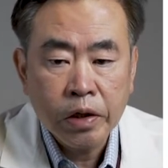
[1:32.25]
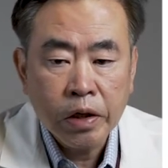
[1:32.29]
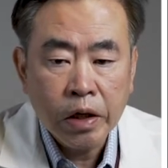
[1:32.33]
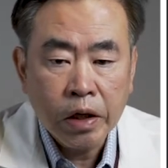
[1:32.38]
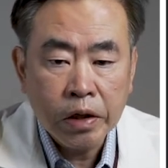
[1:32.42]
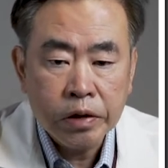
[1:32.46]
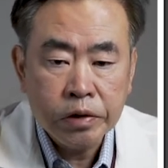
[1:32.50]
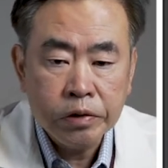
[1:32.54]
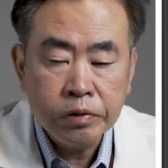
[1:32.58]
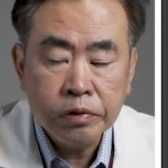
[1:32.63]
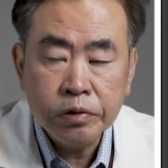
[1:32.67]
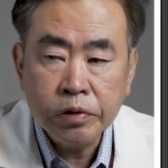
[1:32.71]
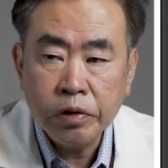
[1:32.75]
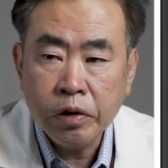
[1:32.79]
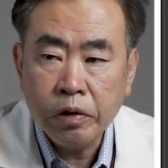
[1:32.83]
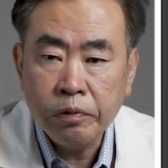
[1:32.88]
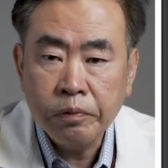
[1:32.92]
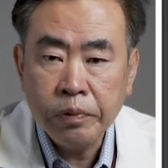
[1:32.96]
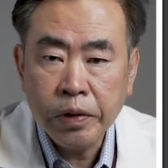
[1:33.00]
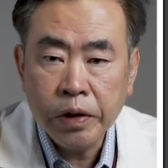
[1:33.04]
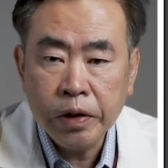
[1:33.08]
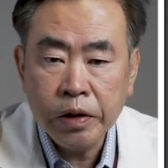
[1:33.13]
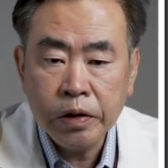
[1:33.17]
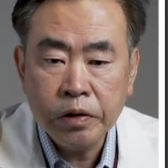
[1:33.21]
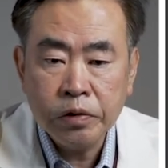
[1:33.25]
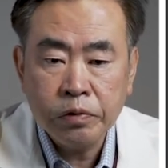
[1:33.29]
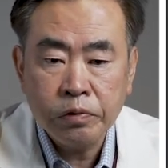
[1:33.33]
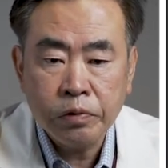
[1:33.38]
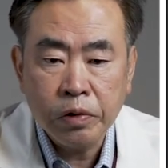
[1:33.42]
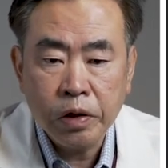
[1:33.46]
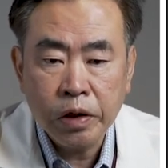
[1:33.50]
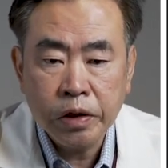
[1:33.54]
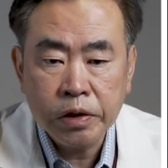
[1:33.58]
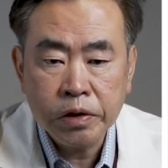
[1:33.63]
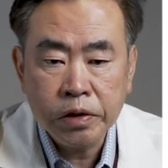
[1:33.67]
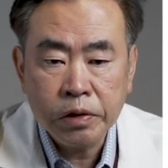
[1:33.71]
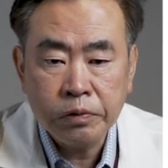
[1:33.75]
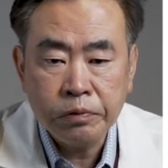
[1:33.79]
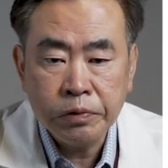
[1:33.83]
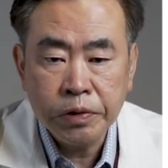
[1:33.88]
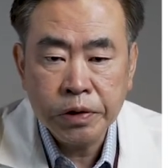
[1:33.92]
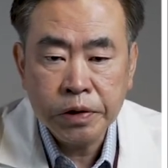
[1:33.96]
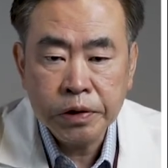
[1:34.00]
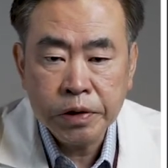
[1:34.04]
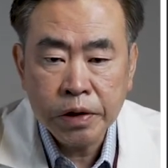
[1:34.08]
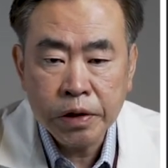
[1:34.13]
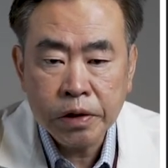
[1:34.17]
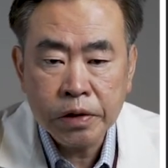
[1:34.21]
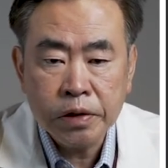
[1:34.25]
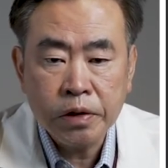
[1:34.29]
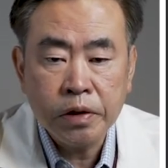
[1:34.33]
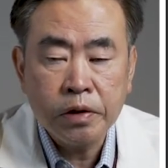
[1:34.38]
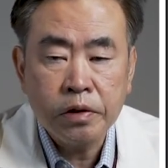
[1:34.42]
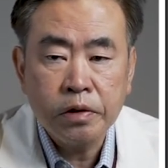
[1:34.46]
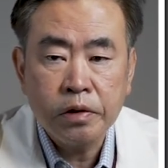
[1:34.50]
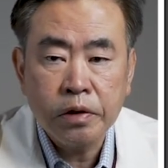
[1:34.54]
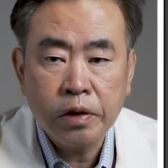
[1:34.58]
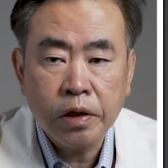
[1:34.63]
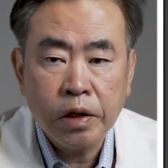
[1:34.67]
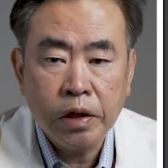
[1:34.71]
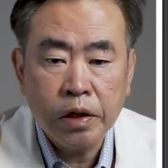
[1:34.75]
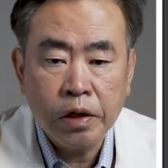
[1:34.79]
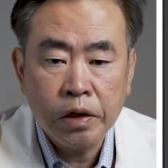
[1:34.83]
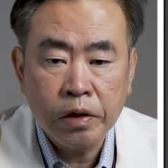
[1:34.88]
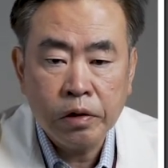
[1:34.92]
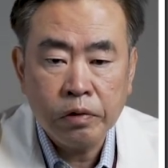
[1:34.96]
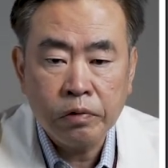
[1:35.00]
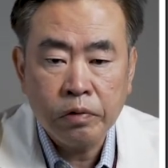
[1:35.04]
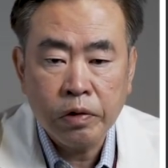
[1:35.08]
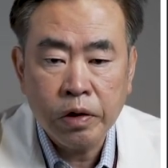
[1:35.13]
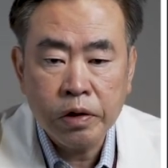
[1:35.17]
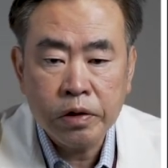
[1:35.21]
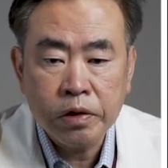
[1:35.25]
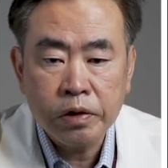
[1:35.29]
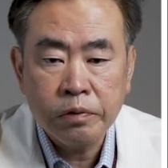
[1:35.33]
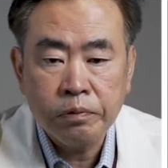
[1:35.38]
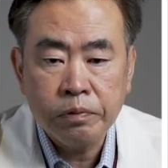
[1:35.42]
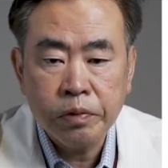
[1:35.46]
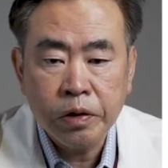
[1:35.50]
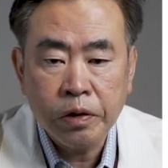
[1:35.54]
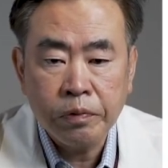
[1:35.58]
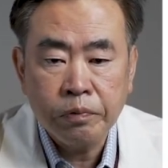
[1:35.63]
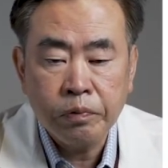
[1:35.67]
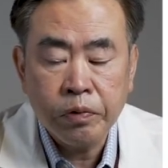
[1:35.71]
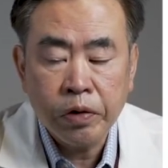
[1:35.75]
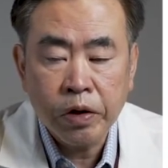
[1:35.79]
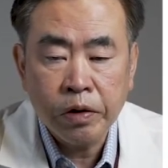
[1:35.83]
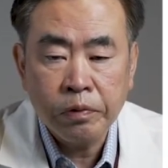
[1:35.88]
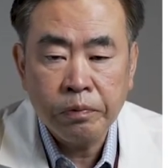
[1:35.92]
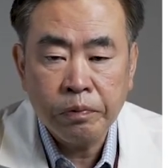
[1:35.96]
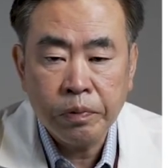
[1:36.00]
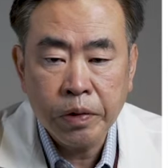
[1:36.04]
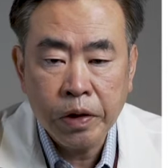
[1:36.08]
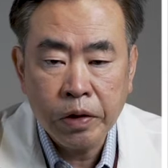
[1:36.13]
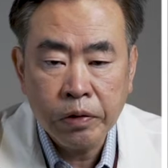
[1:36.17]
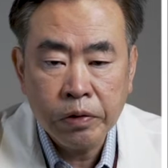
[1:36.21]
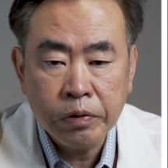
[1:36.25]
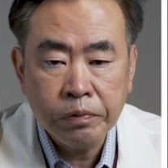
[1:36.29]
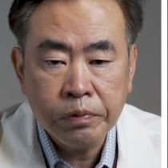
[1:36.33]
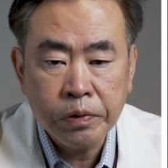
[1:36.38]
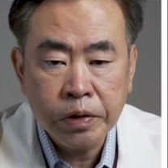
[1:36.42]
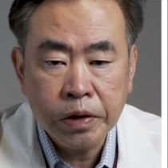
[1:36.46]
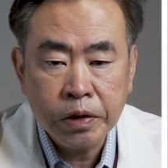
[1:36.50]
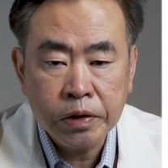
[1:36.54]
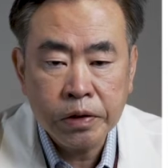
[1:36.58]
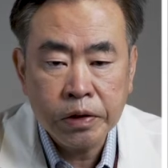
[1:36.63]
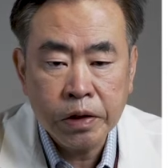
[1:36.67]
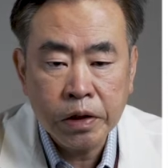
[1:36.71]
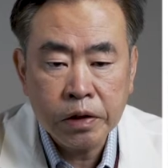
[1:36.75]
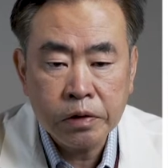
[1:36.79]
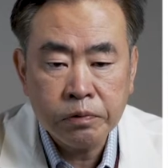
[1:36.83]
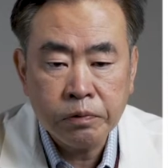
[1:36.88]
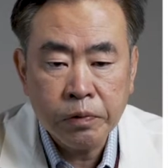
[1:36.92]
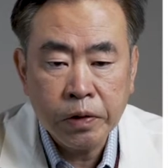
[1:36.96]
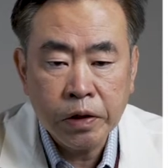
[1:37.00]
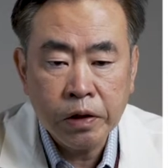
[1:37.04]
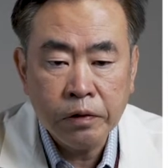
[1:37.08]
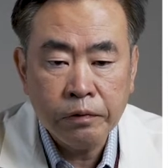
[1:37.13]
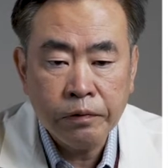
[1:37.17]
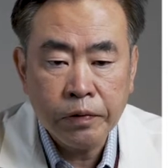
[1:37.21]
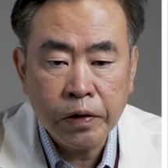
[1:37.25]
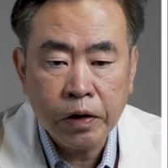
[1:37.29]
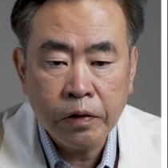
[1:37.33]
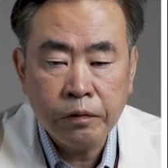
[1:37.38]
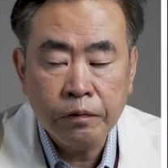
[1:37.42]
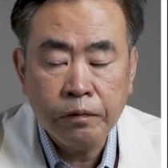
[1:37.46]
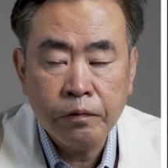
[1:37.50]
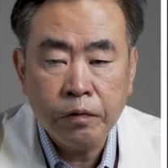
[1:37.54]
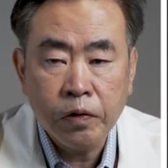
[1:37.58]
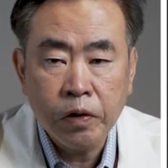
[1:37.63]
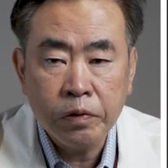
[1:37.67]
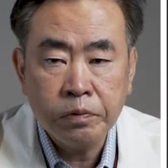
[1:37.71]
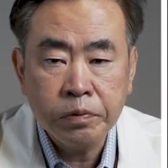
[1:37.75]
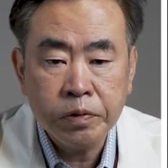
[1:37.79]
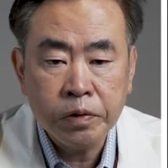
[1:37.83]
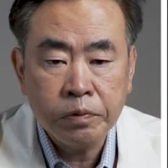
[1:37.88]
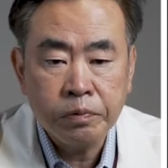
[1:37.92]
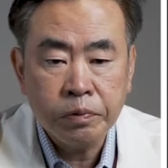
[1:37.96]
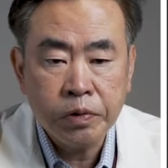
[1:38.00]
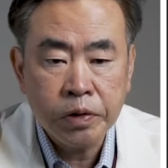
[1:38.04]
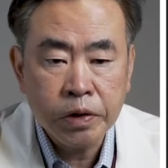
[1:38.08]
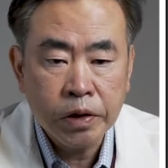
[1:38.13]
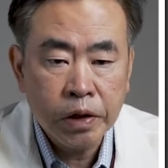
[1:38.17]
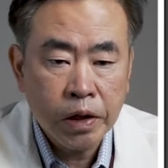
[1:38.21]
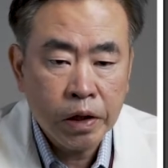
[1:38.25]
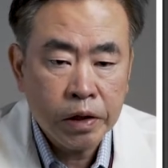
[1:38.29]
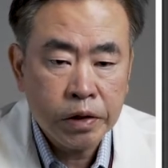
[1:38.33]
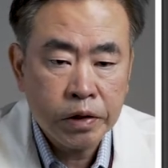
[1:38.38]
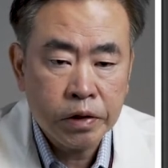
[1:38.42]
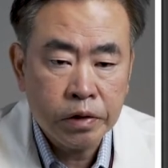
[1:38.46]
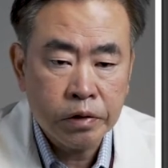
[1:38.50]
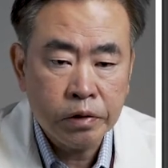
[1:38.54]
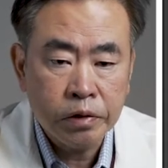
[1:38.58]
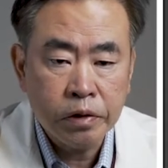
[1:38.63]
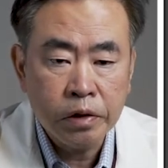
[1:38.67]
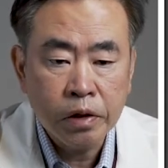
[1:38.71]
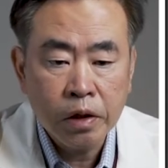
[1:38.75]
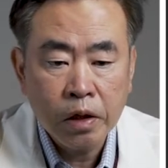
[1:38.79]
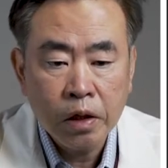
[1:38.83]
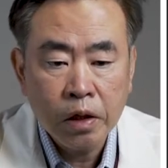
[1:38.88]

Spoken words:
As you know, many drugs are resistant to getting across the blood-brain barrier because that's one of our forms of protection.